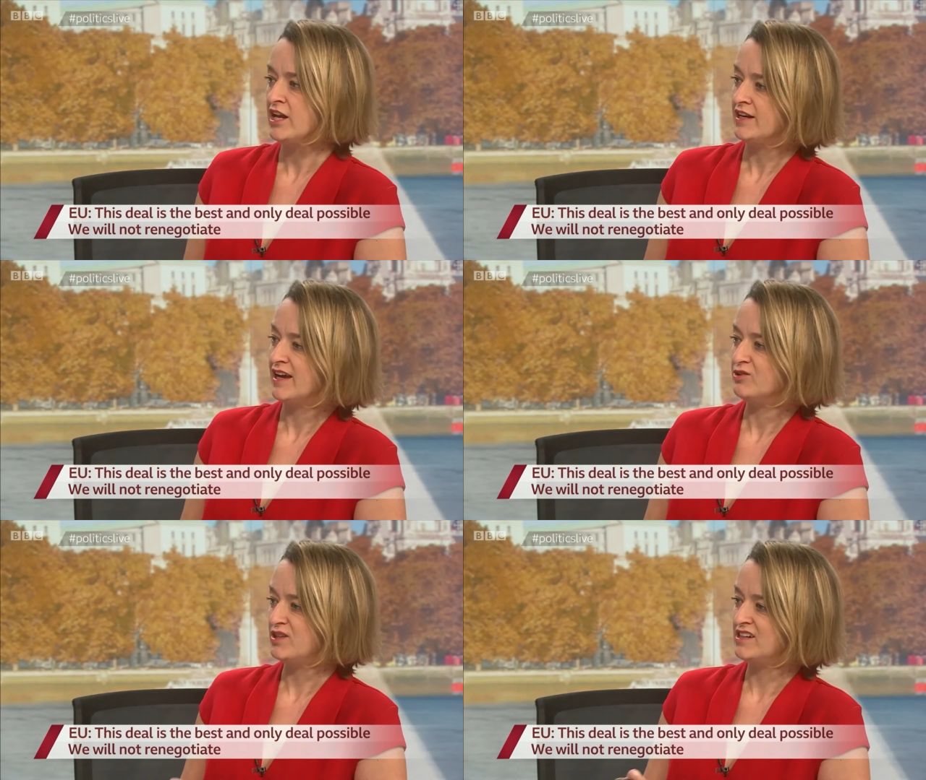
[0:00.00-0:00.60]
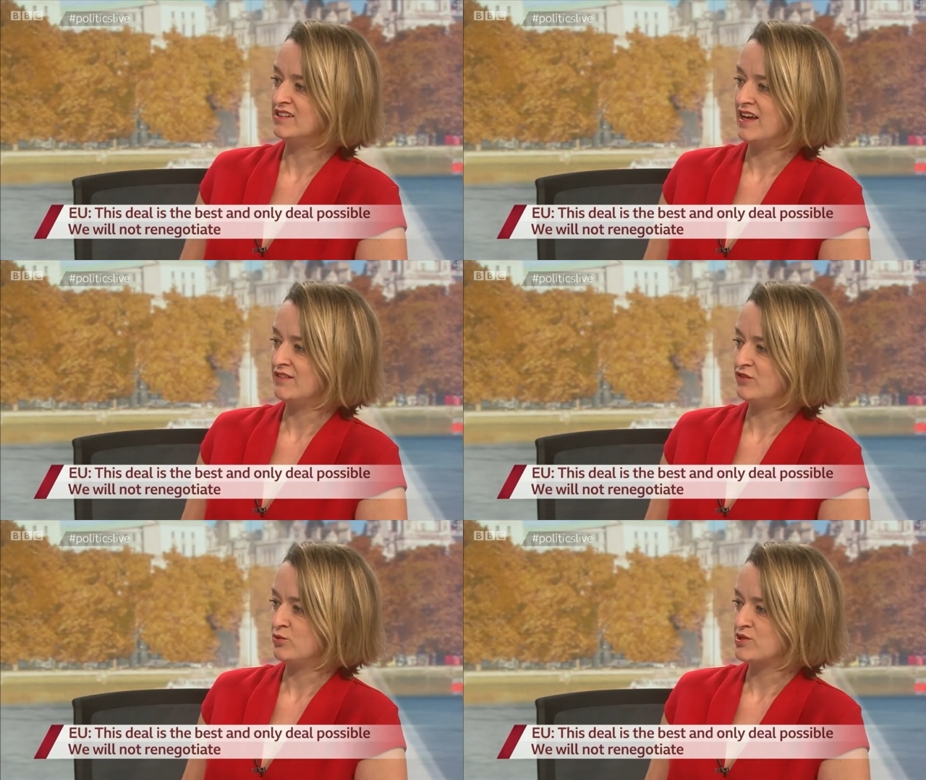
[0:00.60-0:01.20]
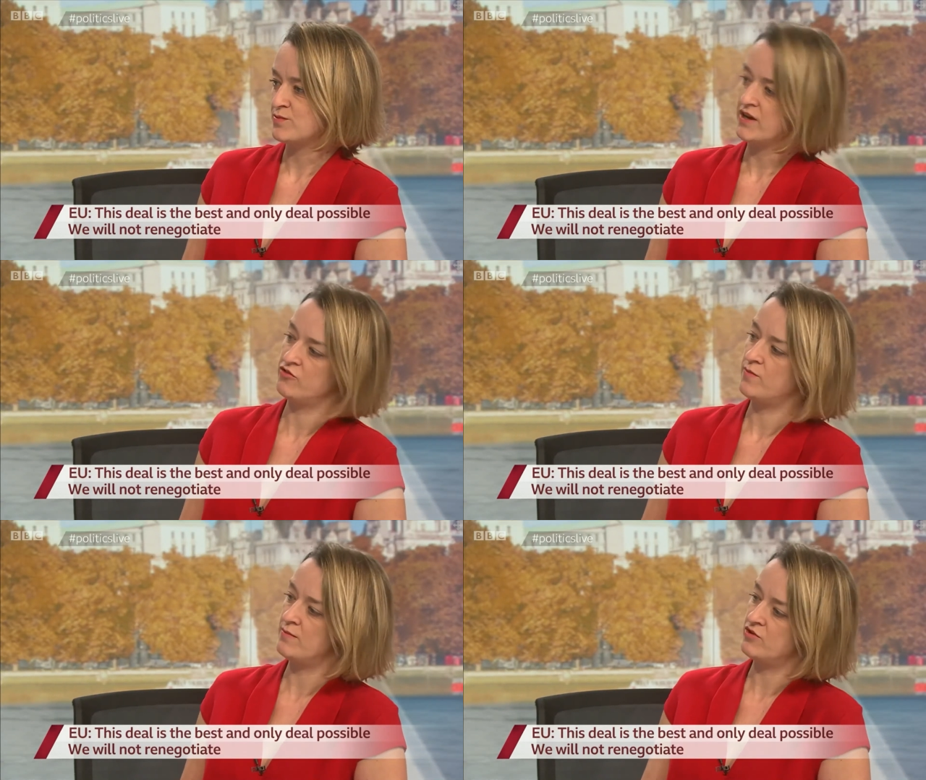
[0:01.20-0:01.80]
Now, eagle-eyed viewers might
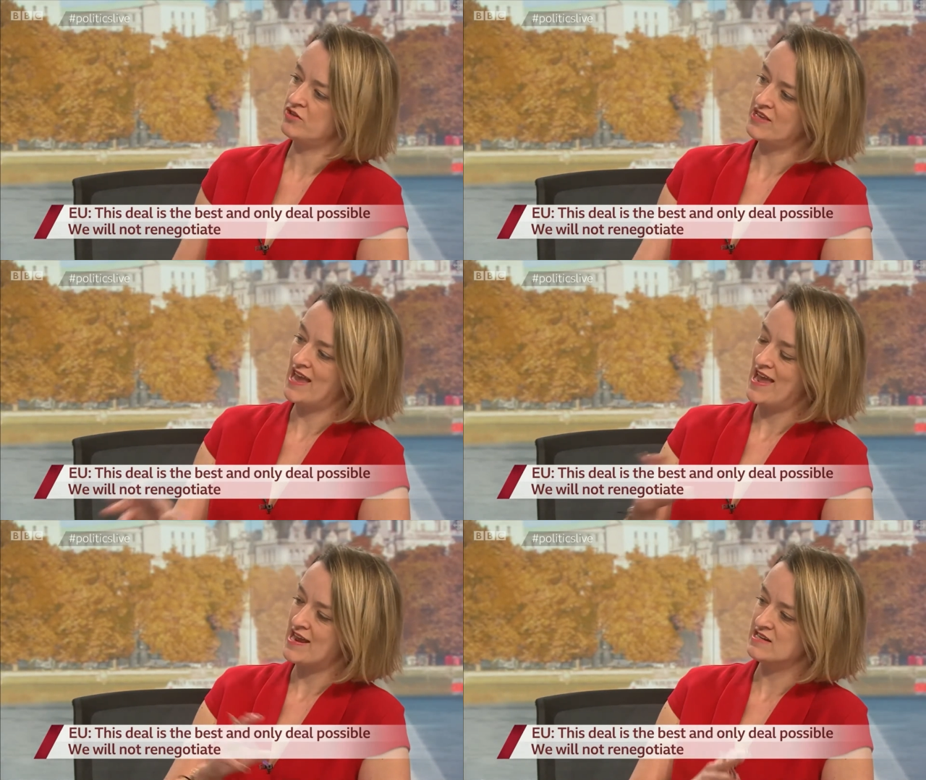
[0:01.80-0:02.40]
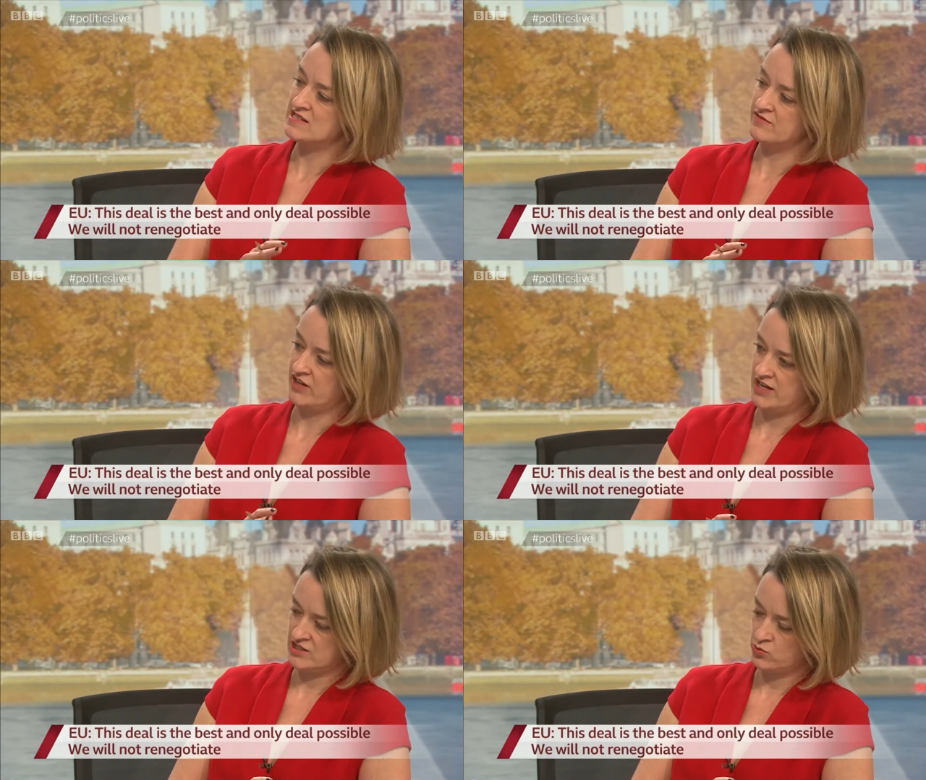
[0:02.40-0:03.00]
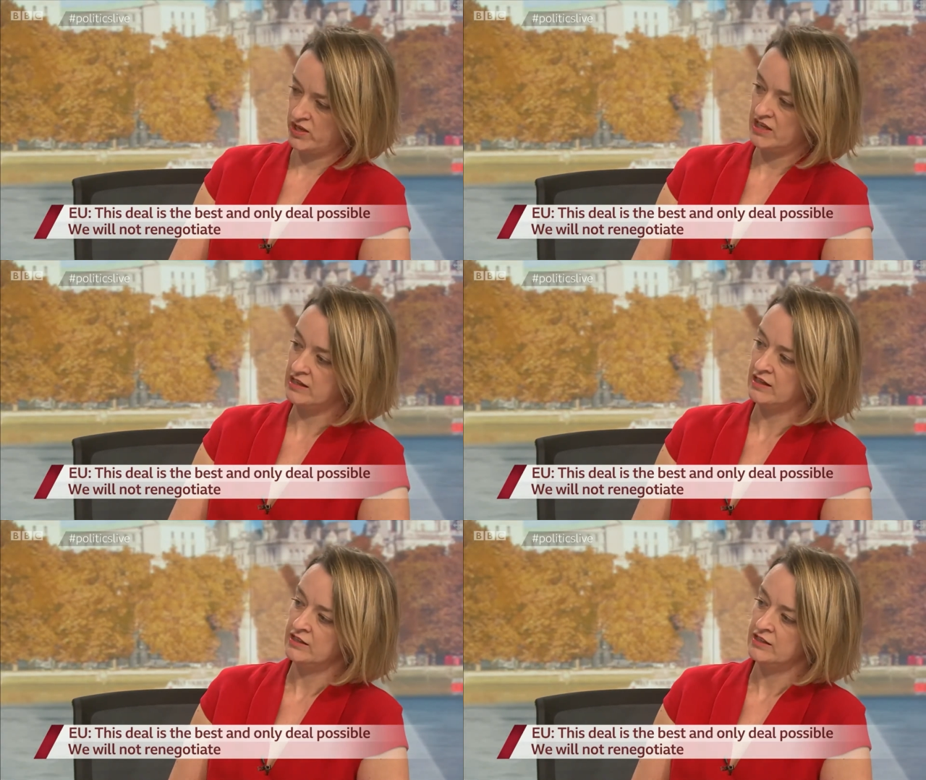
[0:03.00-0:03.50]
remember at the end of last week,